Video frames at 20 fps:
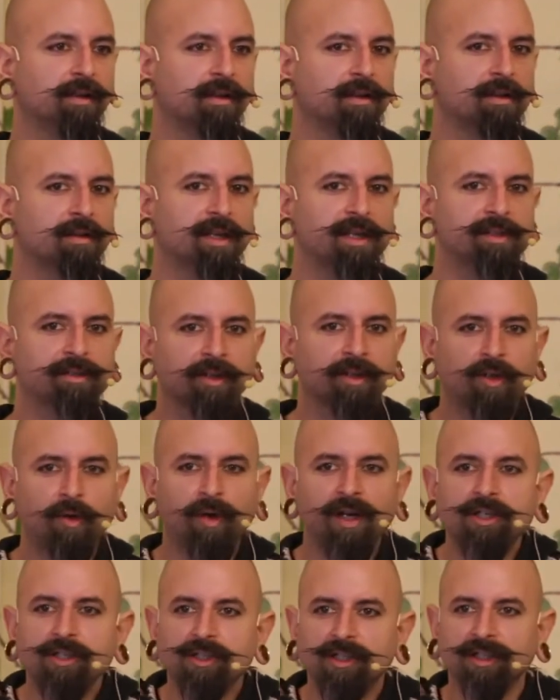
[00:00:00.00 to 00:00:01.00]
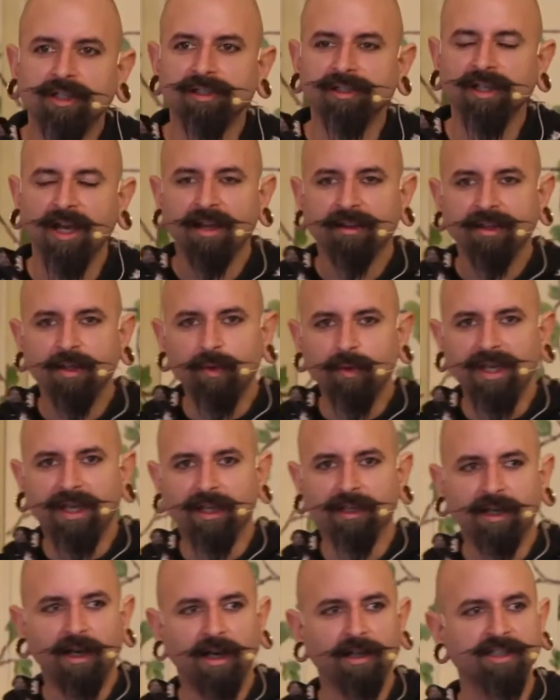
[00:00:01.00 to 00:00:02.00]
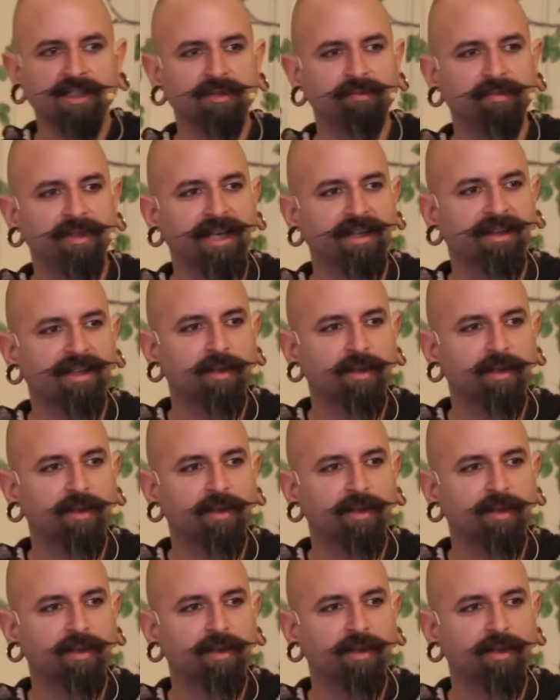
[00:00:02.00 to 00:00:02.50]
These are questions that we can contemplate,